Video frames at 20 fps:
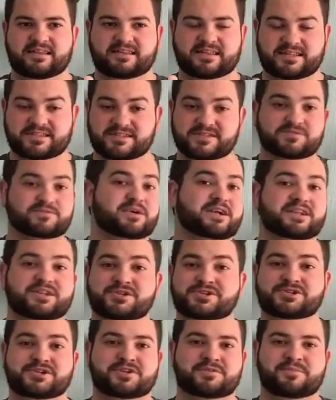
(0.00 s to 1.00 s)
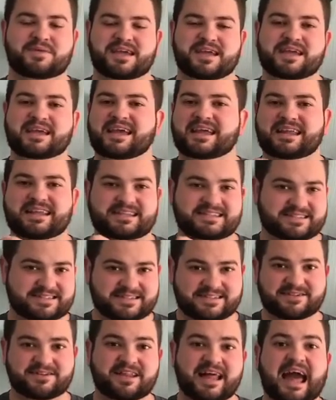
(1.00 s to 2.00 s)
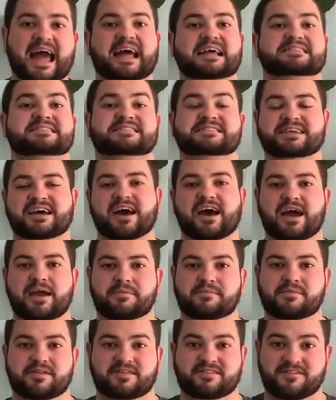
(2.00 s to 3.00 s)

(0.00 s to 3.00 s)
This is what it should be, and he still has time